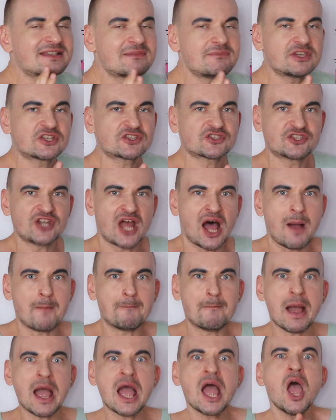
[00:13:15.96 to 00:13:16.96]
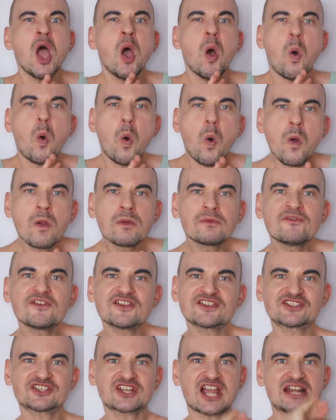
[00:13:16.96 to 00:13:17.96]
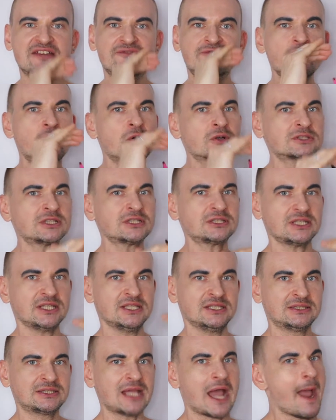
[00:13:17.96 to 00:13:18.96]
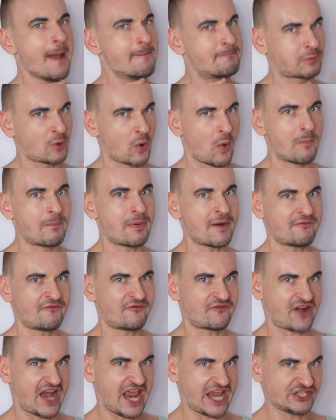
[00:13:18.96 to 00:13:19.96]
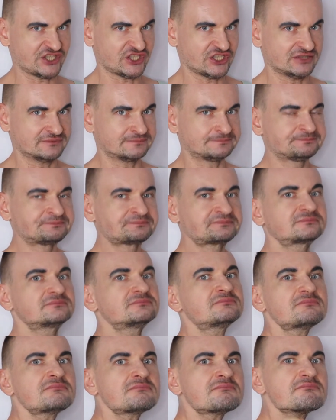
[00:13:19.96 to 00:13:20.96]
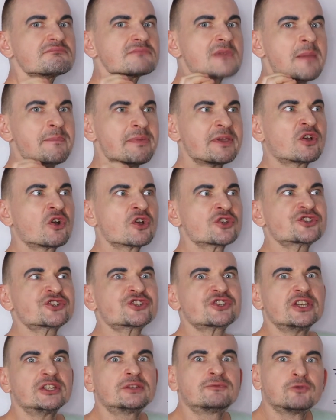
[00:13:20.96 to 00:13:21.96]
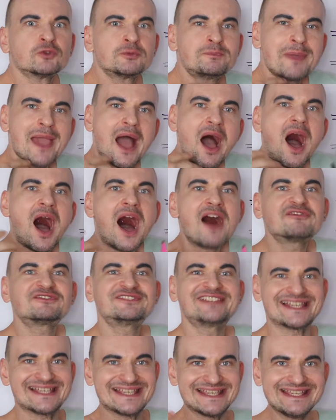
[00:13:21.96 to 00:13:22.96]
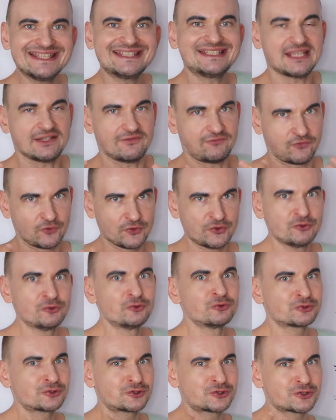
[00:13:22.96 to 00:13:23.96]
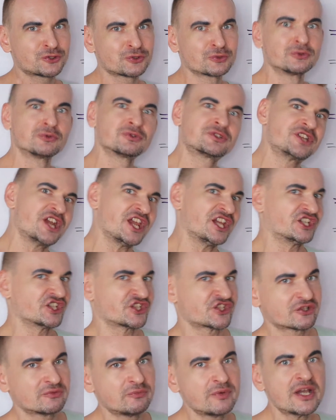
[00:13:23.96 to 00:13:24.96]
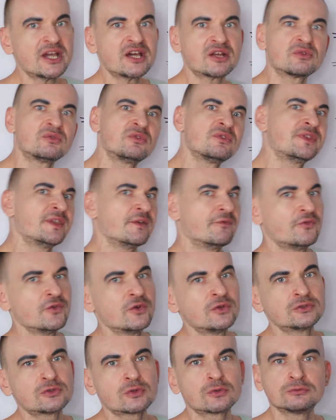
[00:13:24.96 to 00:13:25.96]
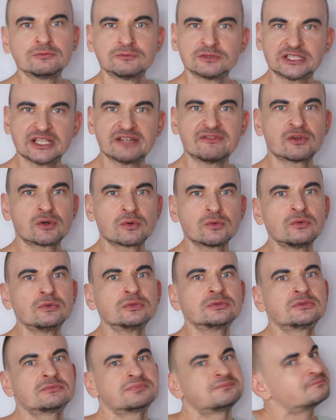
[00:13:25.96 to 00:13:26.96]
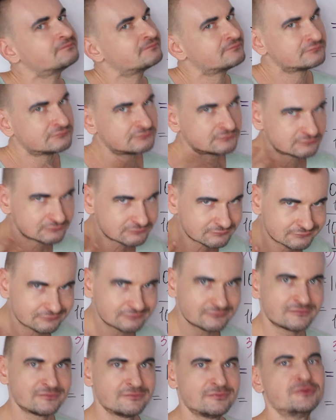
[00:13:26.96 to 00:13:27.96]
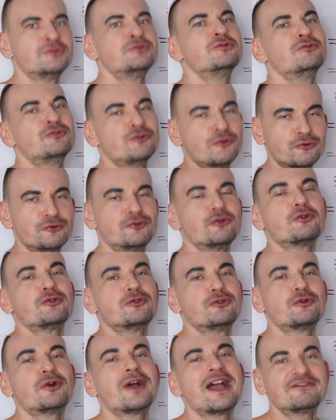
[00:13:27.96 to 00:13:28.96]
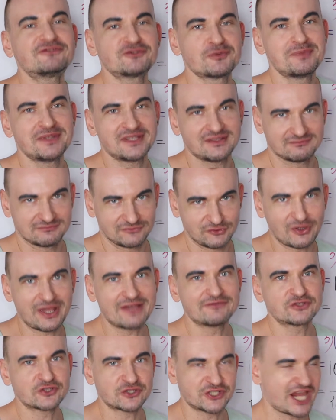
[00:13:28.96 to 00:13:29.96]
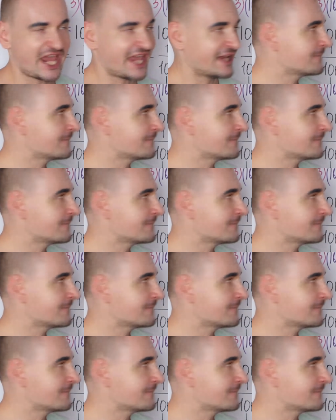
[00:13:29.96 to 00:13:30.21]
a mixed number, always convert it into a proper fraction. Because it would be after easier for you to take a square root, the third root, whatever root you have to take.